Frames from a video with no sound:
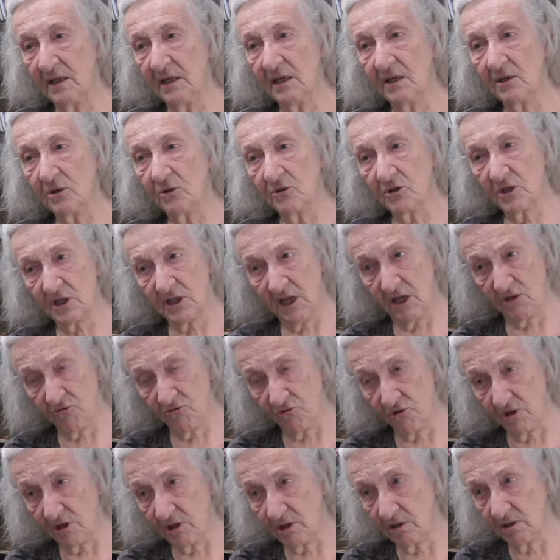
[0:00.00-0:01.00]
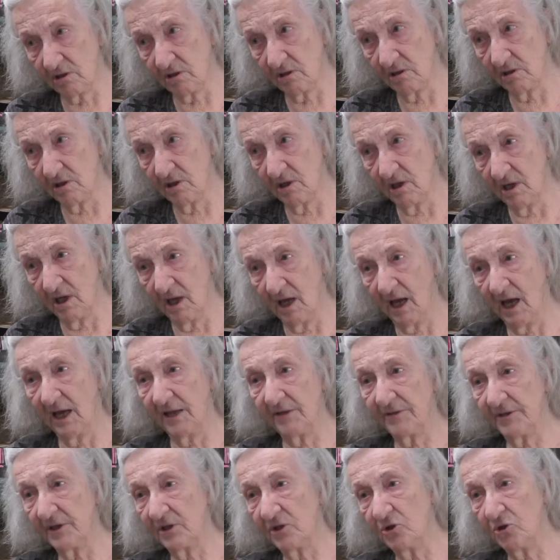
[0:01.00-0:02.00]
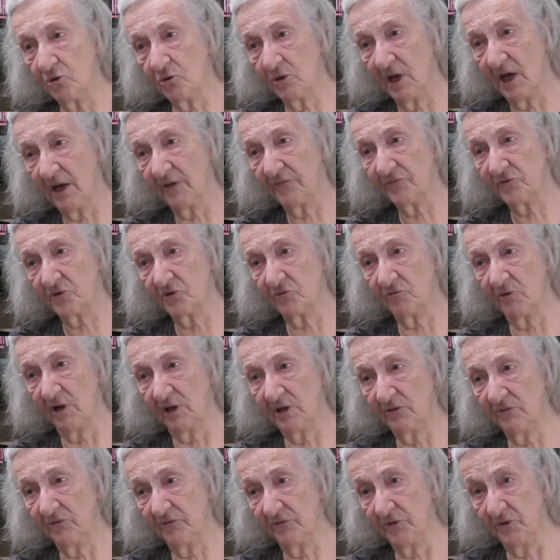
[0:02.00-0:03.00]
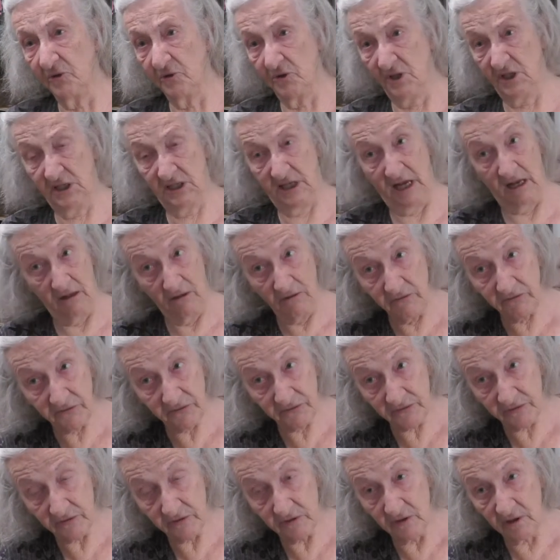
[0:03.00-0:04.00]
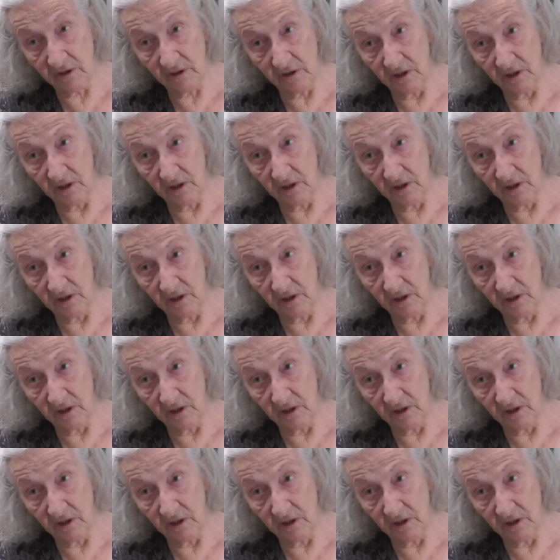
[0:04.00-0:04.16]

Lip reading: Well, egocentric. I think you have to write for yourself